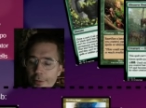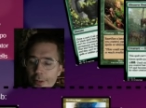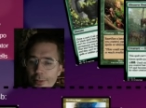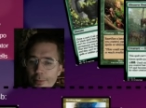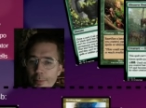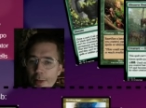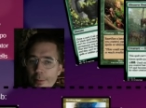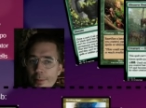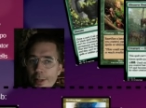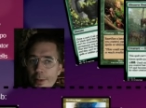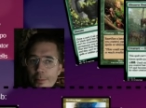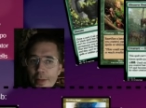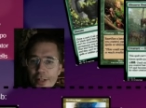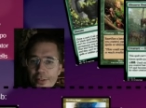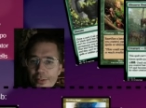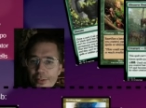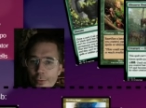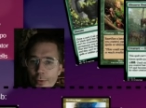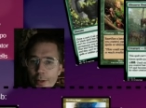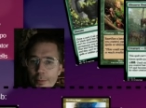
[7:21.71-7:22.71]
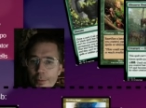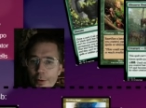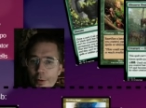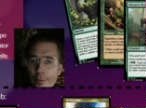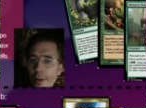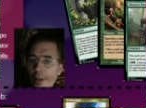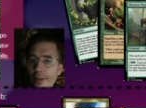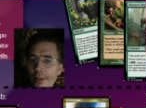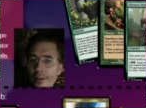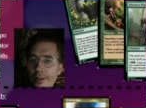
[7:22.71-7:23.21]
It's maybe the best Sweeper,
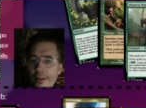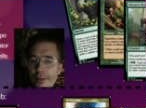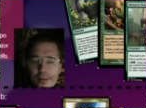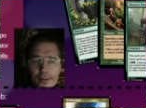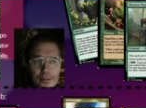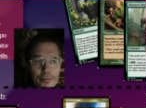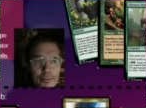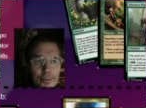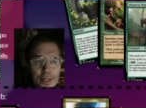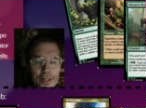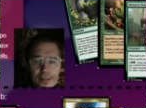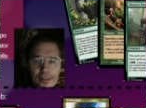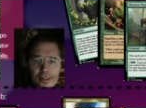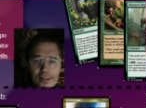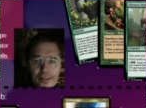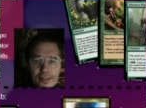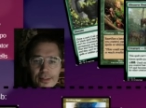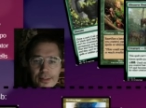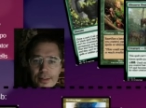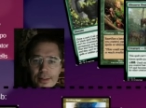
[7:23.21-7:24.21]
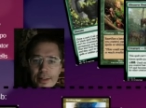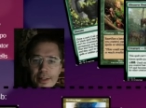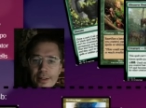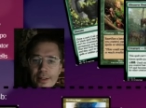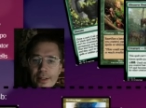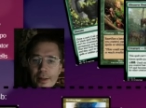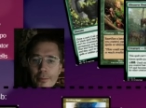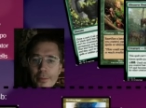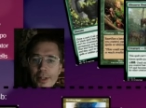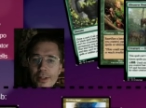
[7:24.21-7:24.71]
but it
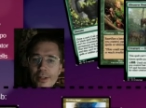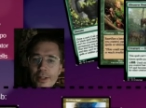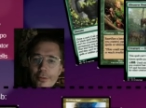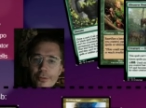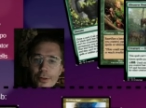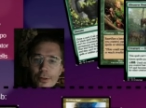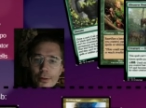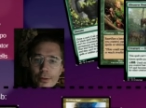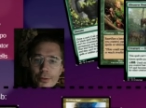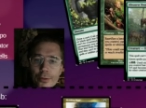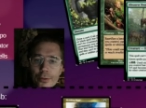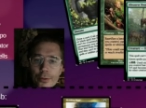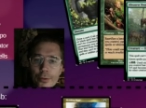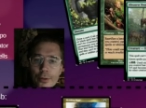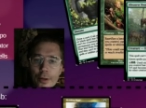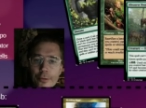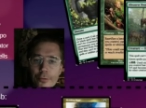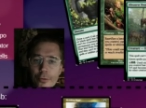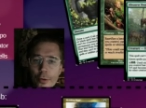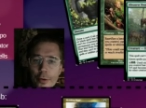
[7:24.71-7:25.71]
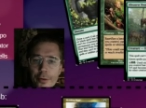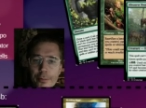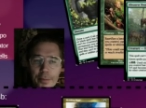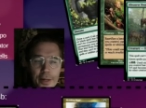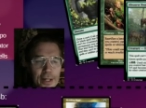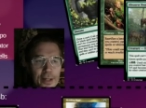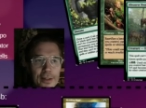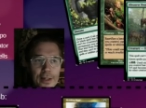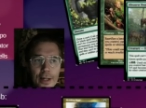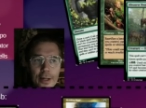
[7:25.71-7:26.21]
can be difficult to afford
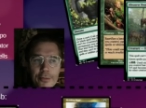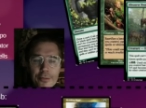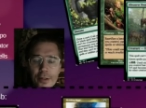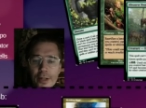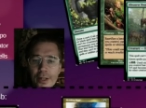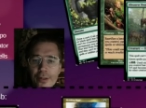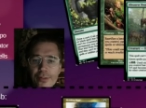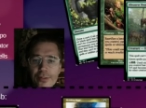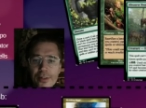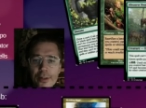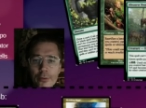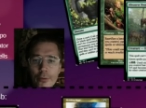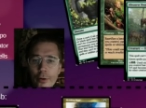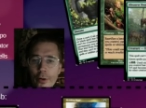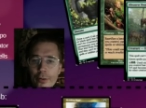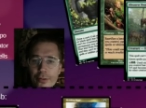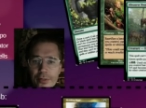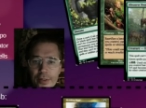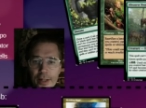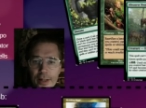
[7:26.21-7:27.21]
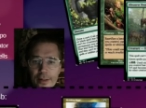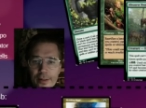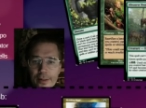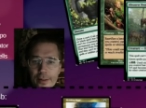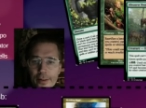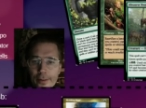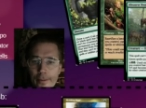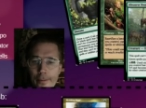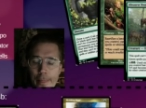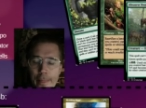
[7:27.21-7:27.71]
paying life against Eldrazi
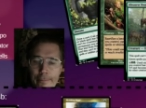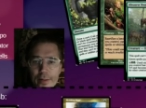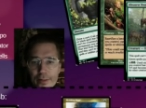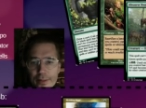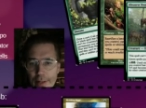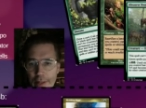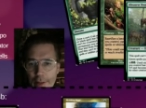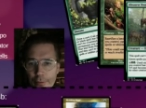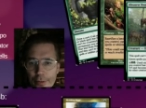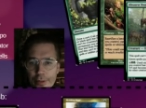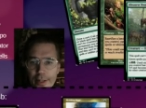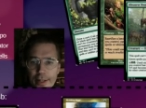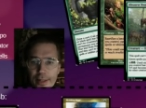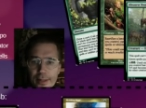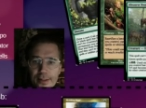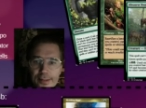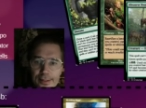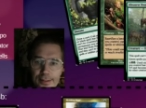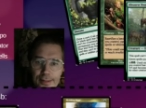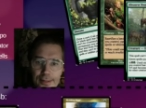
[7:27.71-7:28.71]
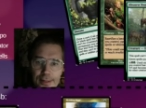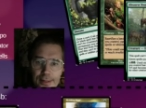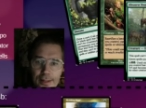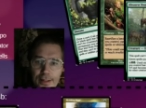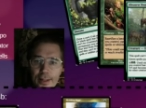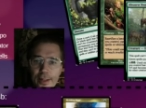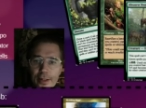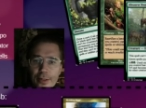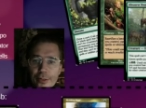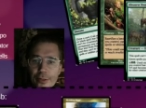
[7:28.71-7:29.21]
and Delver decks.
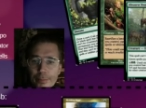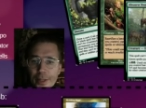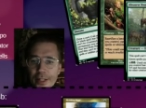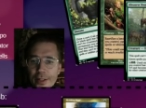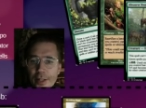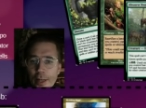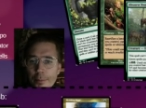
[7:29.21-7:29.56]
Split Up